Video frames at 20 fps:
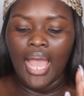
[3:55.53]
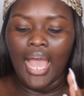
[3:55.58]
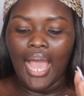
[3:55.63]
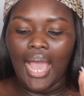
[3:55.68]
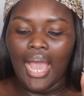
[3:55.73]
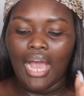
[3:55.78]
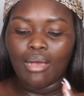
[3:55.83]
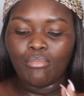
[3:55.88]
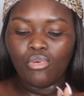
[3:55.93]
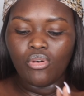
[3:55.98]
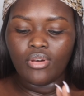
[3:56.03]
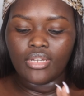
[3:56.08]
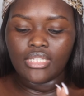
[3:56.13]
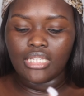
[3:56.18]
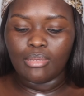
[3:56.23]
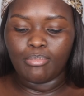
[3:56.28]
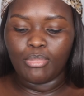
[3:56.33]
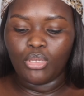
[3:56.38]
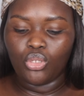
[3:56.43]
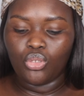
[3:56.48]
I'm going
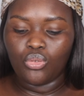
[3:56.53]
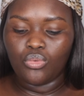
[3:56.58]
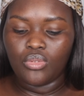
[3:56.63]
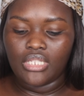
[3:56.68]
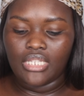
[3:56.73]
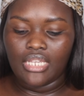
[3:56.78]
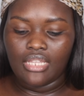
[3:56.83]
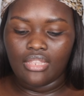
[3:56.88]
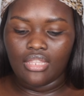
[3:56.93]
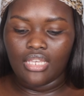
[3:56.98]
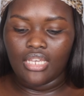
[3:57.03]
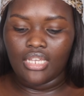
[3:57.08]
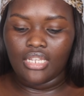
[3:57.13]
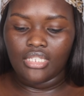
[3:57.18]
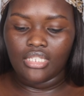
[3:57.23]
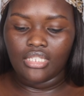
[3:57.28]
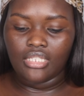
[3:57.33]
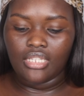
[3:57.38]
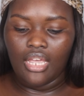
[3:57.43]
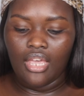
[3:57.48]
to be using this
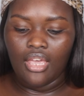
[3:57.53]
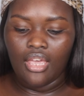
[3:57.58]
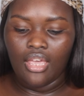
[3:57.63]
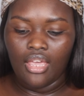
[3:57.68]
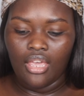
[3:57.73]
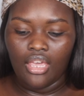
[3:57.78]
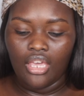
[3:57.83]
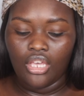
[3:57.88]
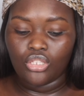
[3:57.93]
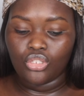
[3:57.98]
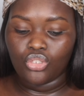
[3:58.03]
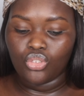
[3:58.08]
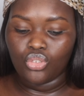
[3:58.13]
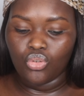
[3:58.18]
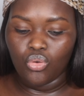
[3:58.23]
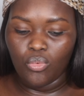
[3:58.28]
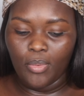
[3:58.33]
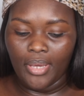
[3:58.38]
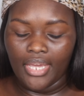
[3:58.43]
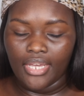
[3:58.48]
in
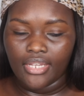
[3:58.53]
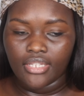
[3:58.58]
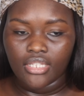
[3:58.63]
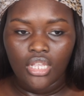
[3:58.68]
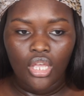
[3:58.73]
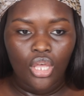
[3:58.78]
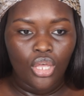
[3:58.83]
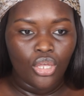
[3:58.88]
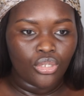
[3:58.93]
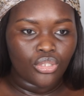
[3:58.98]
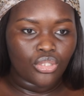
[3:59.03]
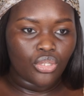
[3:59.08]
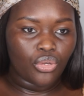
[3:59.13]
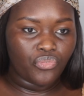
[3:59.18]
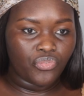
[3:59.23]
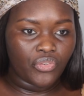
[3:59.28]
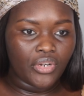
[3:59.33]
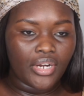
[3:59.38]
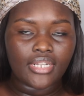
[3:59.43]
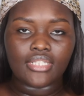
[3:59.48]
2 ways. So
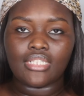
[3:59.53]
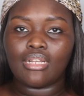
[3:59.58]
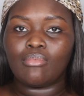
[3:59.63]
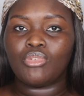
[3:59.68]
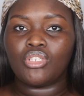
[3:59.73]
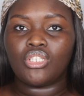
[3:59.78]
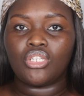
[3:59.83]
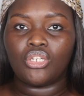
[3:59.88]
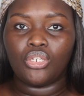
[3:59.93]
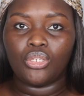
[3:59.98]
first, I'm just going to